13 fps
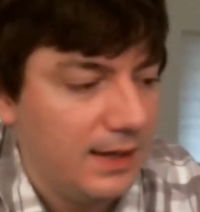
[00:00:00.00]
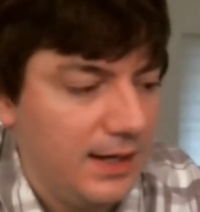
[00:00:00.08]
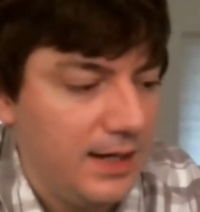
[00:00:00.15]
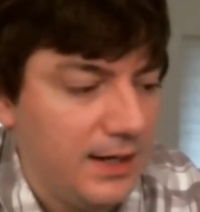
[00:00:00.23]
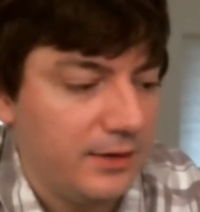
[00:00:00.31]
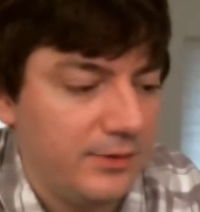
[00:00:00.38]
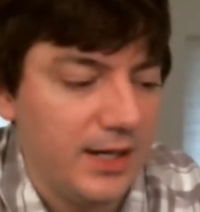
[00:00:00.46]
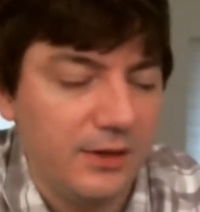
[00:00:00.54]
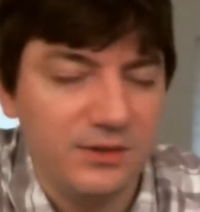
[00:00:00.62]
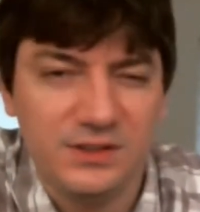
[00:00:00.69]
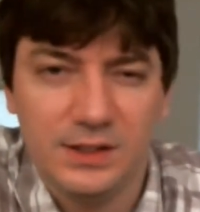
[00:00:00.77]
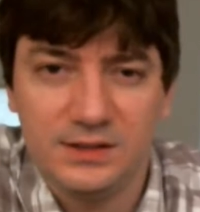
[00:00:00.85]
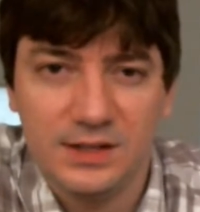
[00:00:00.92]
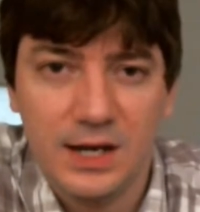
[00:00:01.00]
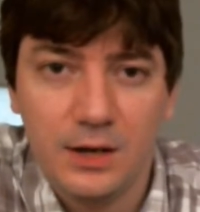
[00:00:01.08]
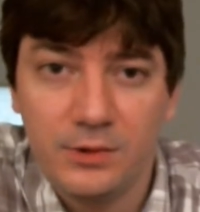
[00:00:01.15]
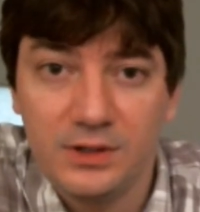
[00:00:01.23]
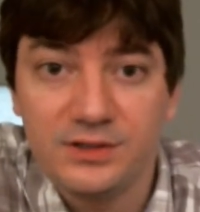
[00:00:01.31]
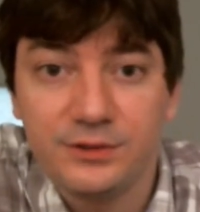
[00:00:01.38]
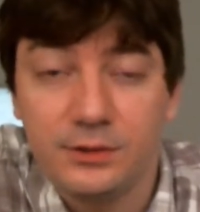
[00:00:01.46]
in around 6
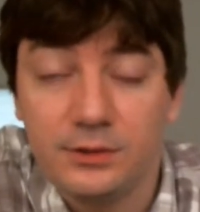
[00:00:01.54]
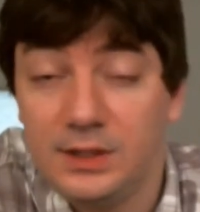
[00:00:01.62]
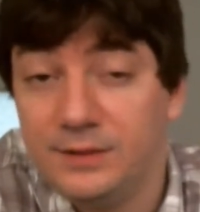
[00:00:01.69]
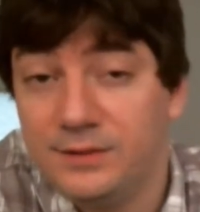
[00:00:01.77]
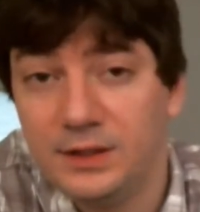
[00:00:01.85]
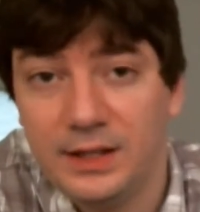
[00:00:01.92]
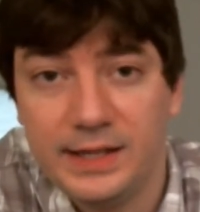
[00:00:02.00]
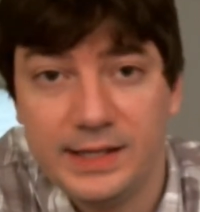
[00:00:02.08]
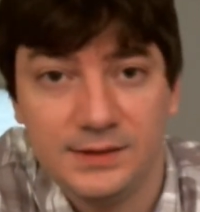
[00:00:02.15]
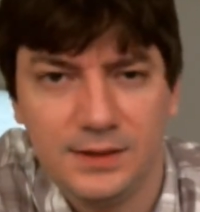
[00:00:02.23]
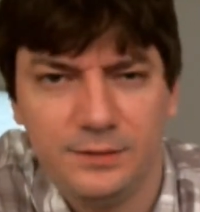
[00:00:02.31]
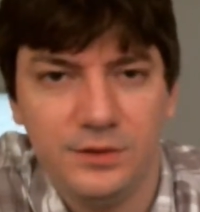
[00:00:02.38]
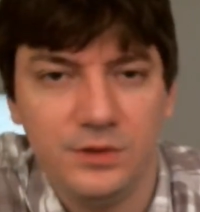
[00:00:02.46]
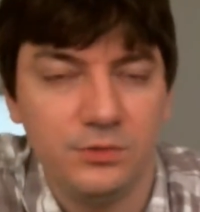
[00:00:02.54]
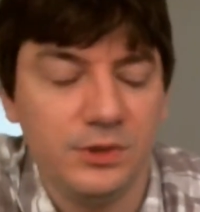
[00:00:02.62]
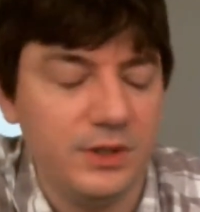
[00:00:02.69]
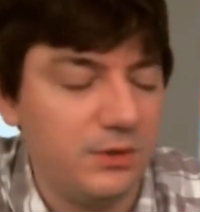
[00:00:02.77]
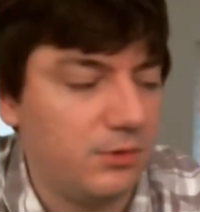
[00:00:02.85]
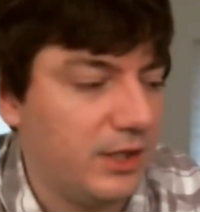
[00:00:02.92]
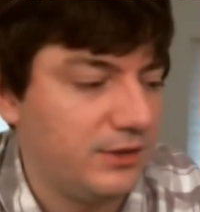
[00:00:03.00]
hours or even less if you
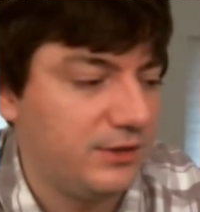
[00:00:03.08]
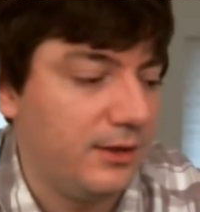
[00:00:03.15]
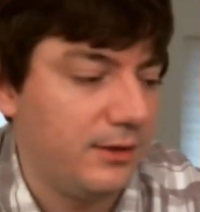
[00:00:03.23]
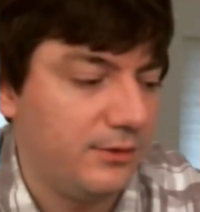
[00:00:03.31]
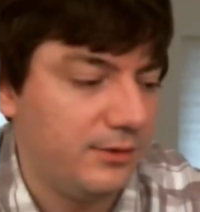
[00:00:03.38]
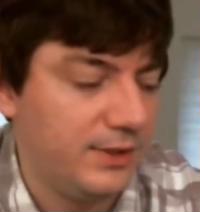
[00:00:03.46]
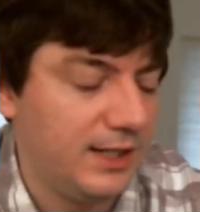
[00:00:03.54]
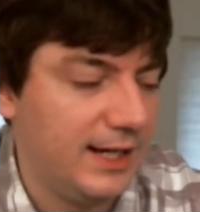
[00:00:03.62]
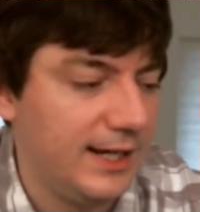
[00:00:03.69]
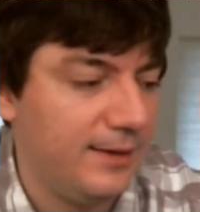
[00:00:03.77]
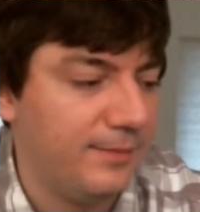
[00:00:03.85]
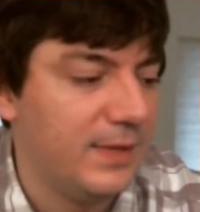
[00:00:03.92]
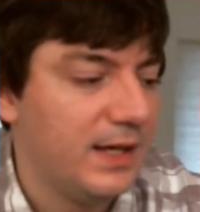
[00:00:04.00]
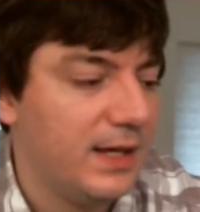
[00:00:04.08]
really rush through the game.